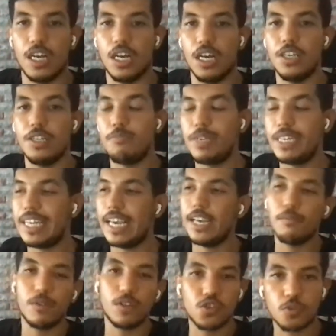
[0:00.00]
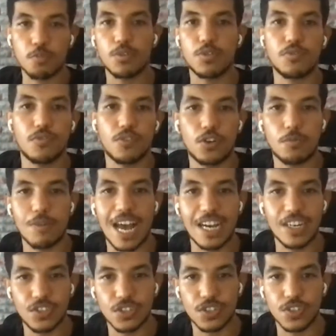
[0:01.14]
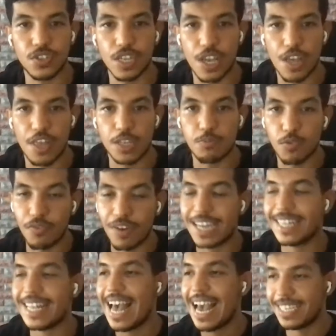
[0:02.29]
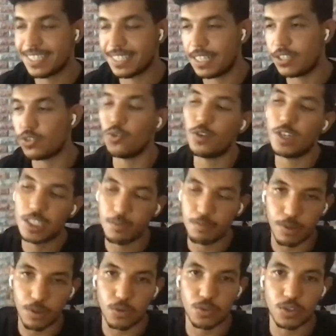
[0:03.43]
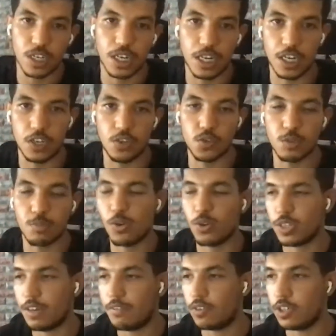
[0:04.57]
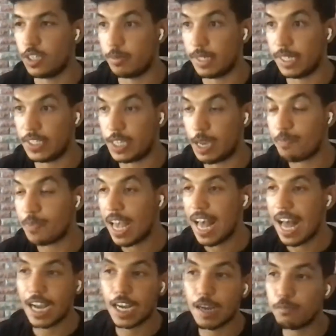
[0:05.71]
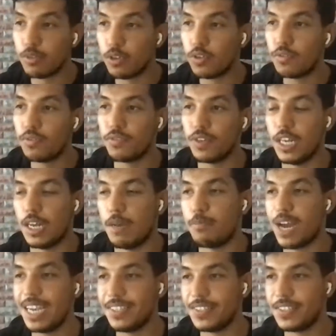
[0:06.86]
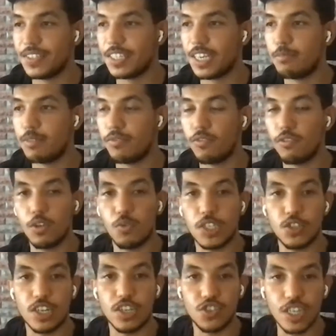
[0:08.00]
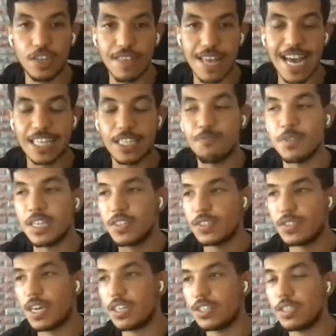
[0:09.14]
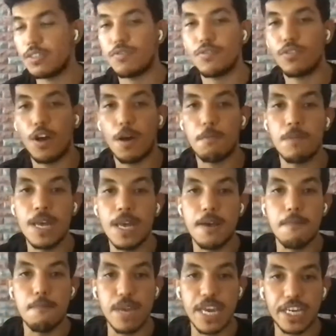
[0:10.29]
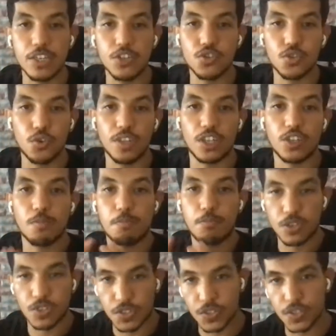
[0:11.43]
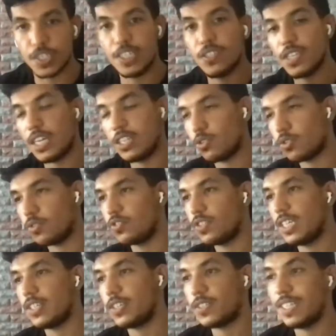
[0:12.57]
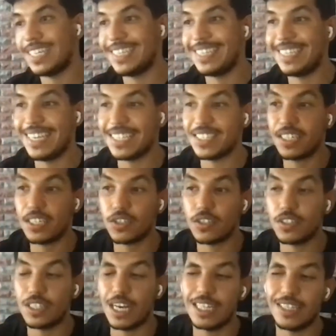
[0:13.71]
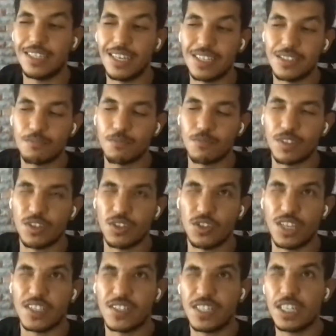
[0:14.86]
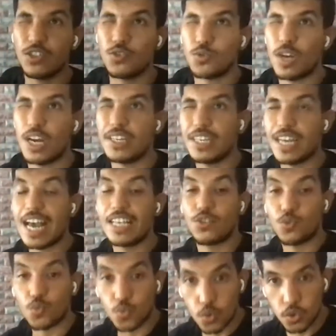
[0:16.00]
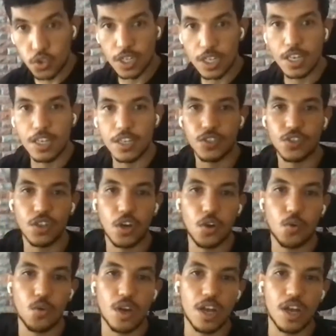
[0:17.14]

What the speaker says: in being able to perform actions that provide access or exploit a vulnerability. A couple of practices can be followed to achieve that, starting from making sure that the processes inside your containers that does not run as root. So